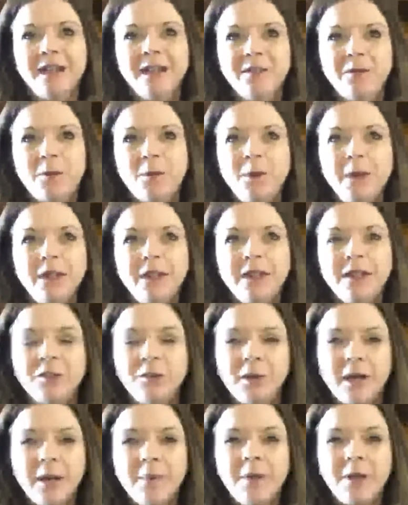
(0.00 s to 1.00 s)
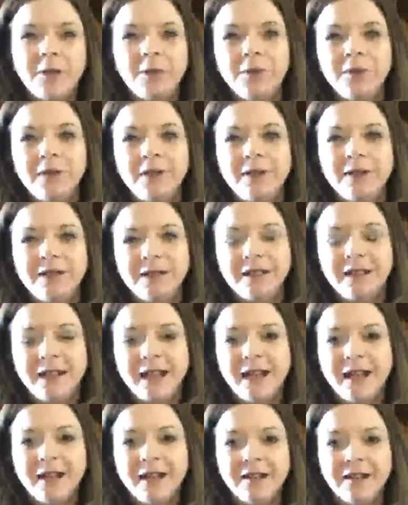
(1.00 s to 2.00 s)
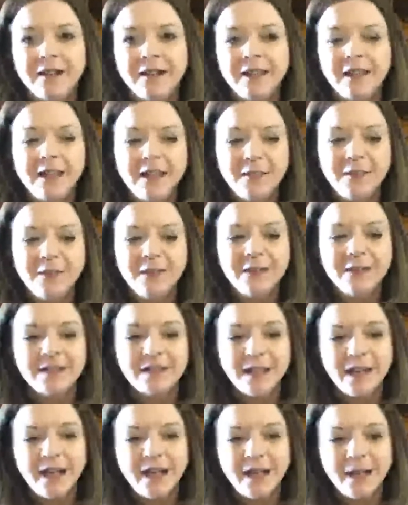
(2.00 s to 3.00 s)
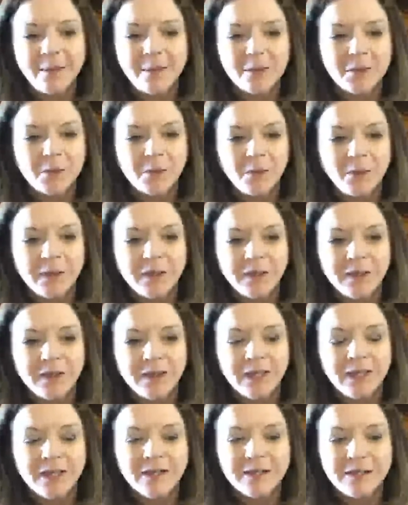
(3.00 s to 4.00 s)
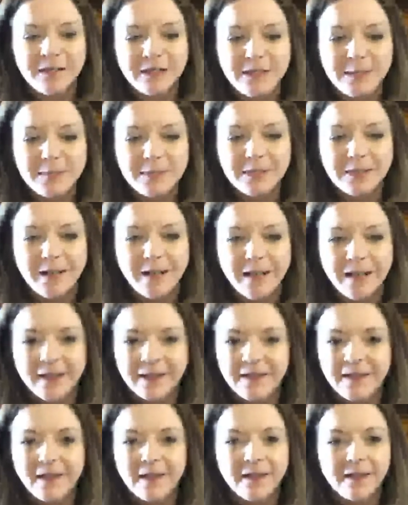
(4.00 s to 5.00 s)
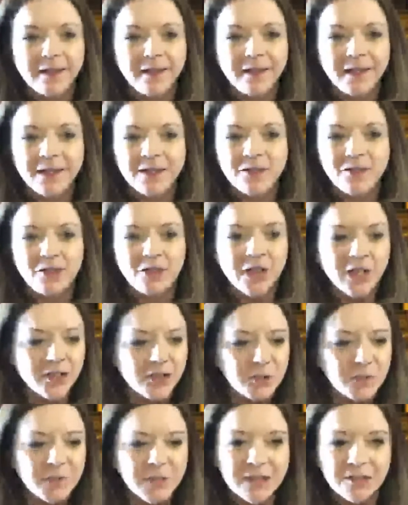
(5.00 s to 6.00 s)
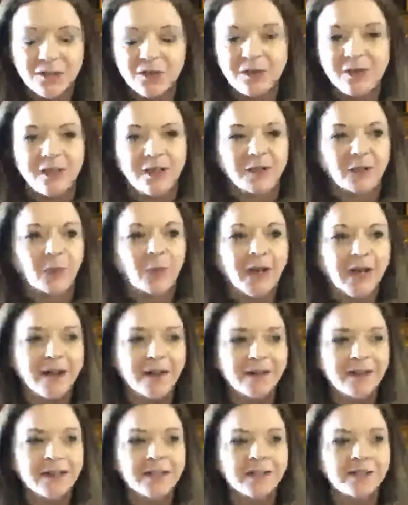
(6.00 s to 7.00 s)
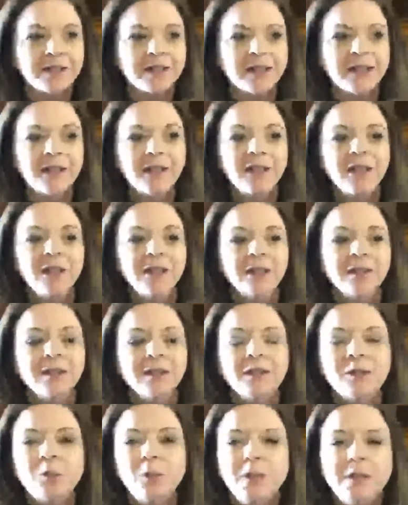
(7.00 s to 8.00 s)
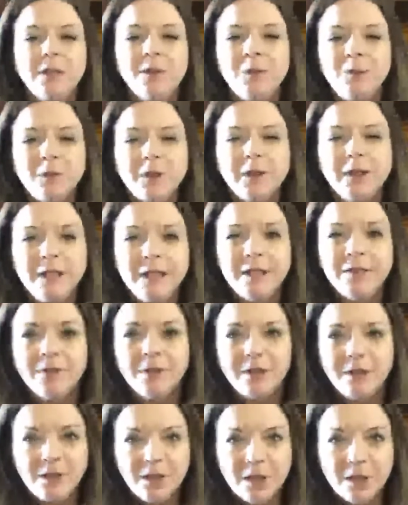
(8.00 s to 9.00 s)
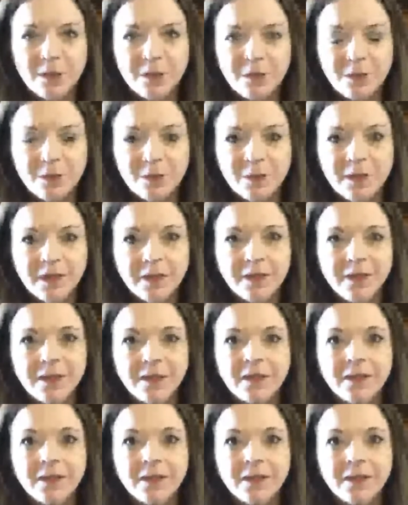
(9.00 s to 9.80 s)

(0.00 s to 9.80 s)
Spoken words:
And if we can grab hold on to that, even in times when it seems like that judgments are all around us, that we don't really even know